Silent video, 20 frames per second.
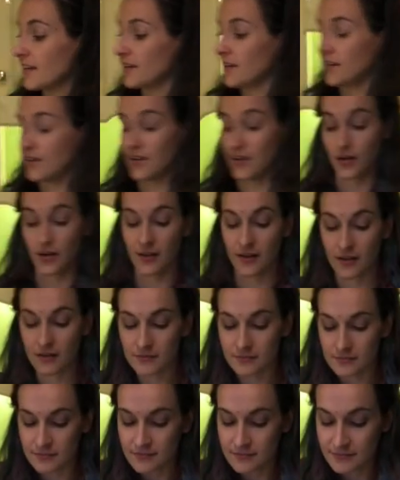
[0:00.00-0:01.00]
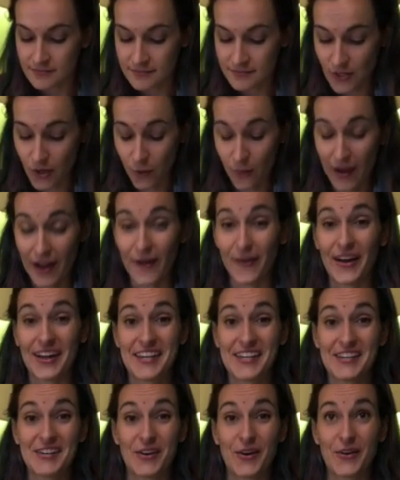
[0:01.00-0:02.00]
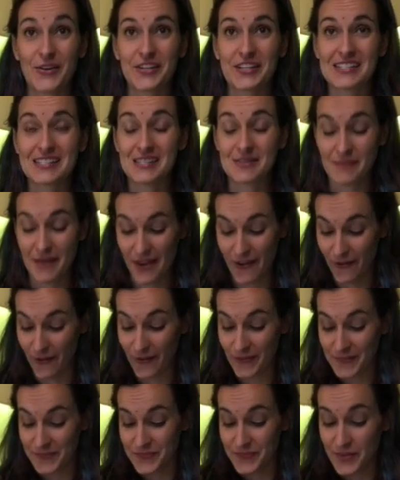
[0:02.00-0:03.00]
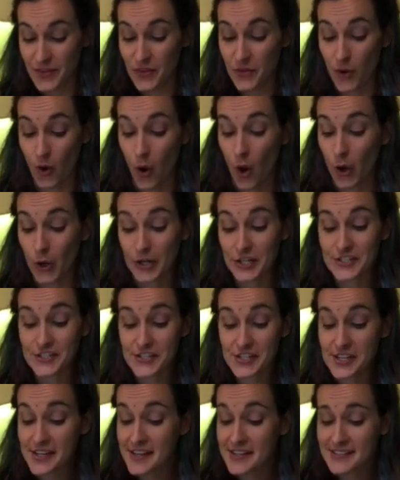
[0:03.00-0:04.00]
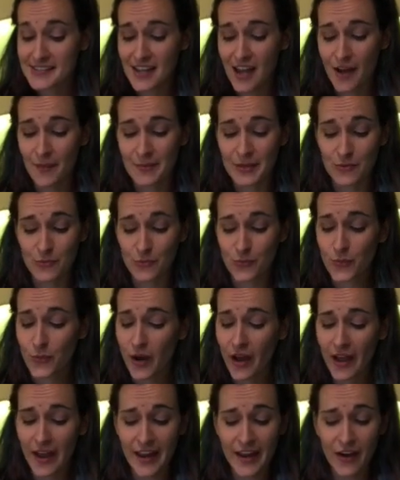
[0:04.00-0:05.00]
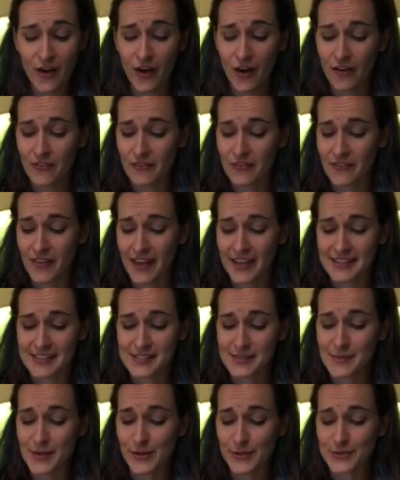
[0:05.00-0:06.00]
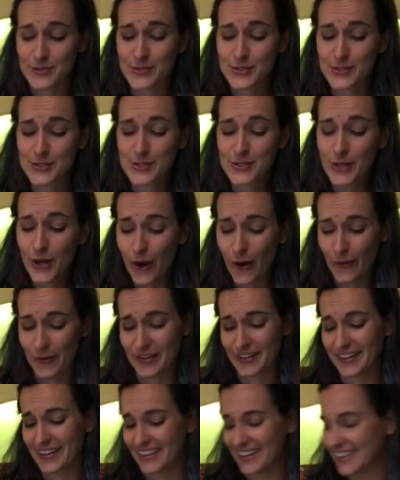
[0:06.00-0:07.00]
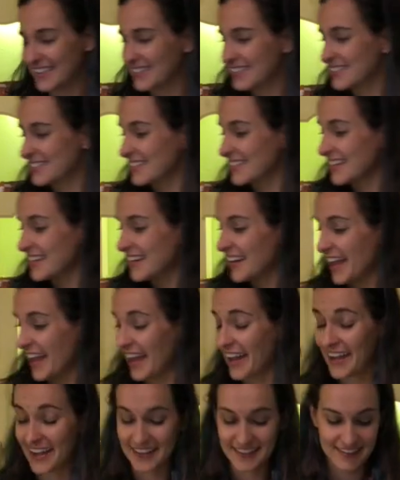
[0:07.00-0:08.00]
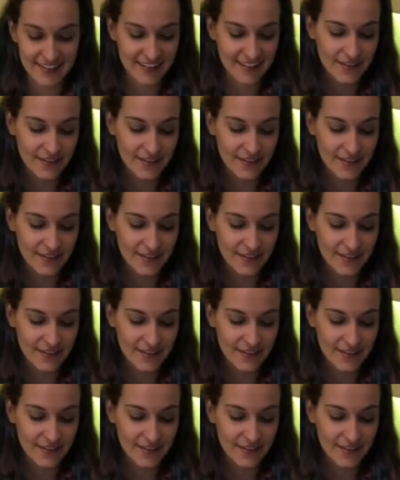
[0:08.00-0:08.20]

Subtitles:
Oh, wow, I can already smell the oranges coming right off of that. It smells so good. And,